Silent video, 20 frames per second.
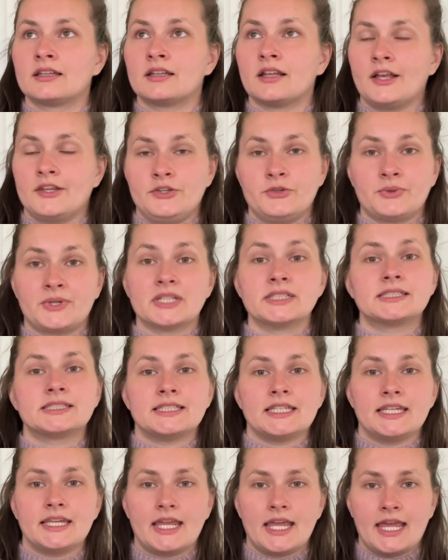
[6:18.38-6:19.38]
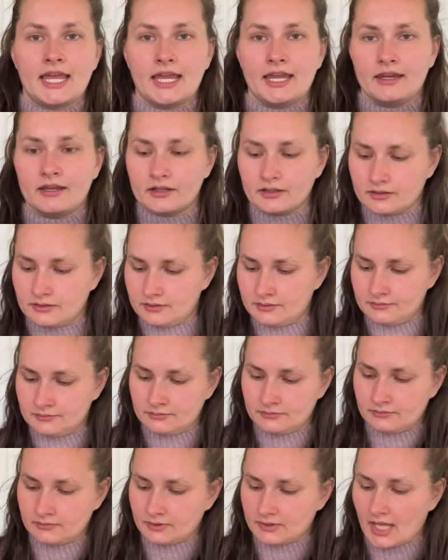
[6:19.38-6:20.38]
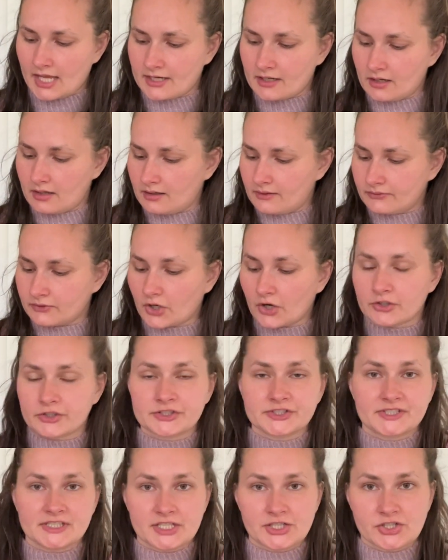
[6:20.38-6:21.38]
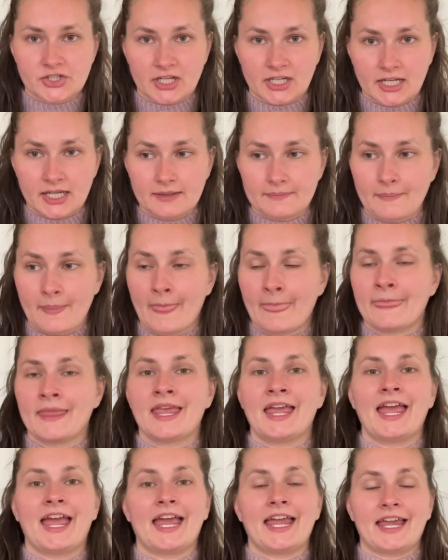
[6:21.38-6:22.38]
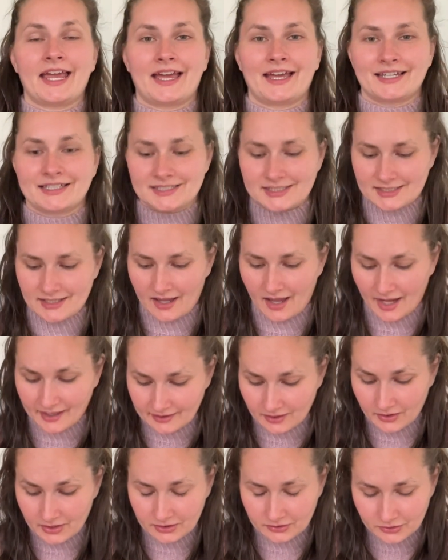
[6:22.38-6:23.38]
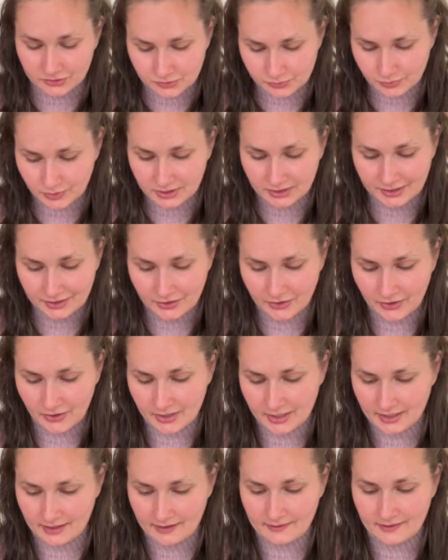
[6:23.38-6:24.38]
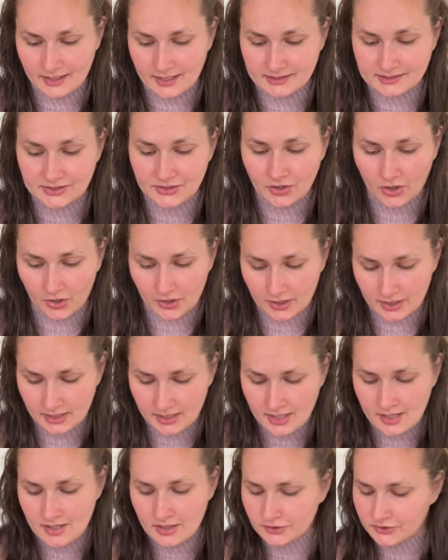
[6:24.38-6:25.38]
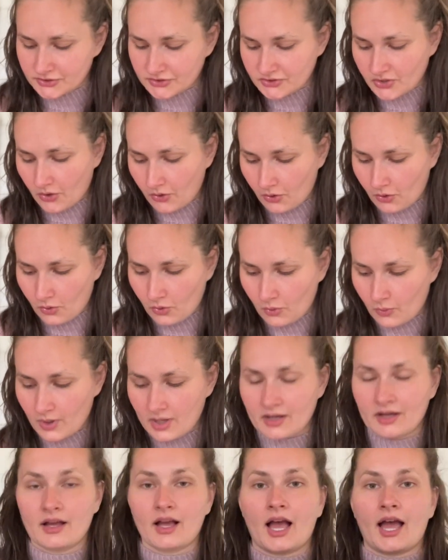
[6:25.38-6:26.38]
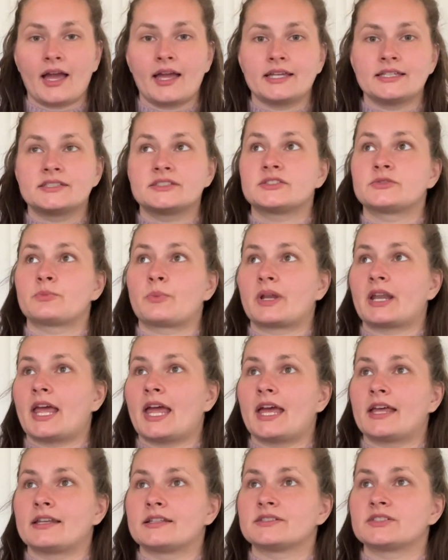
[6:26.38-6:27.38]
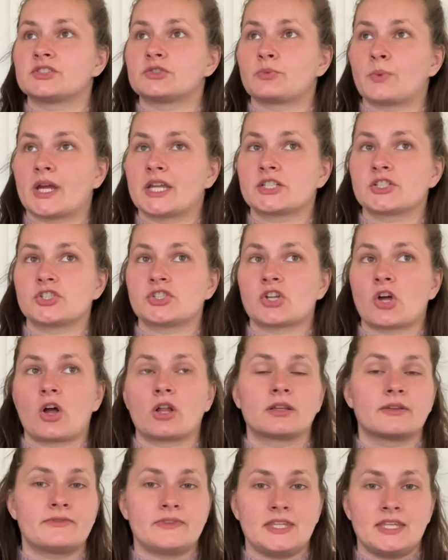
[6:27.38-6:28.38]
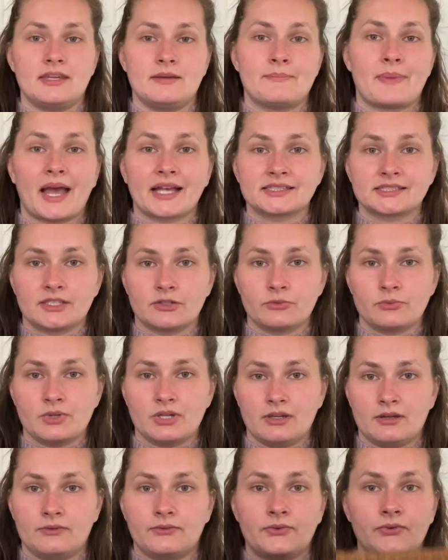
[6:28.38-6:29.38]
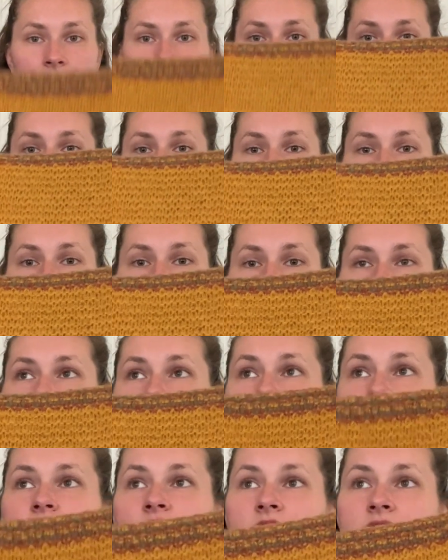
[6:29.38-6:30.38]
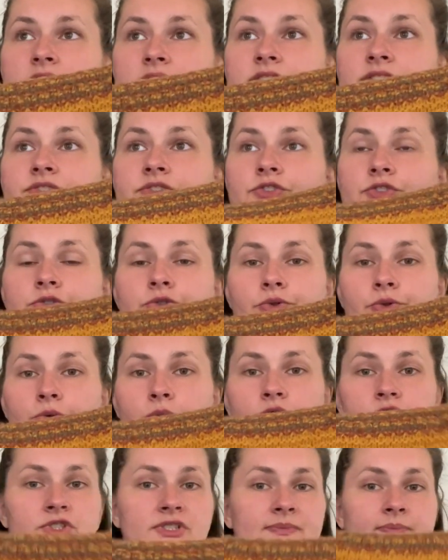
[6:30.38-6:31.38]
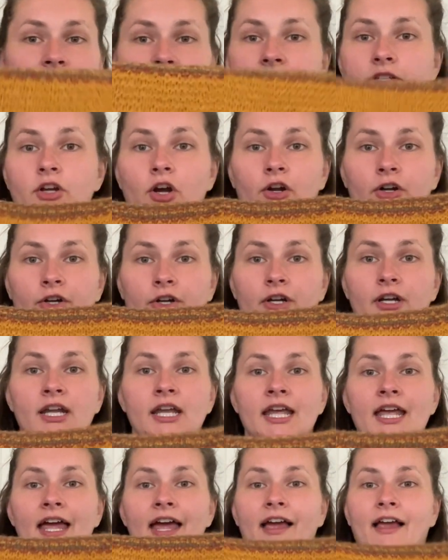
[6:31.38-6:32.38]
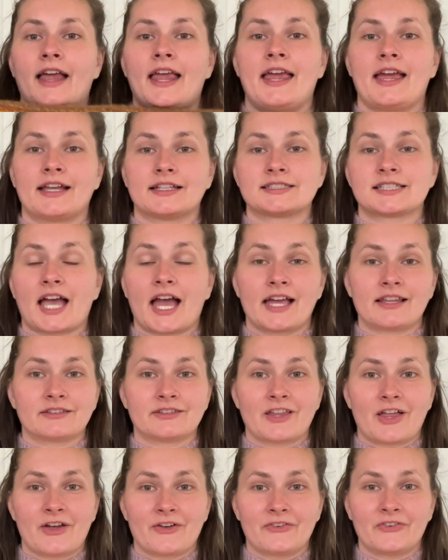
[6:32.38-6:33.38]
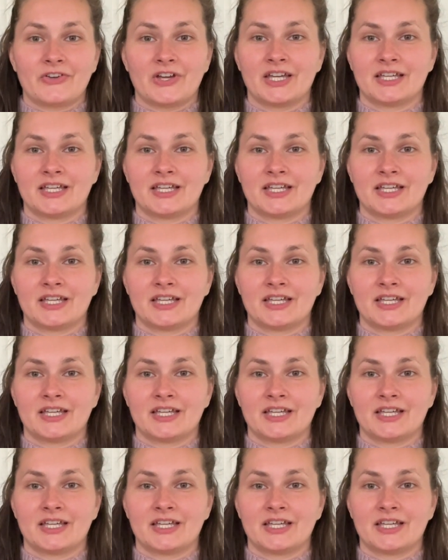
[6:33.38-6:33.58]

you can see a line of garter stitch in it, and I thought it looked really good in this yarn, so I went ahead and switched all of the basket weave sections to just plain garter, and I love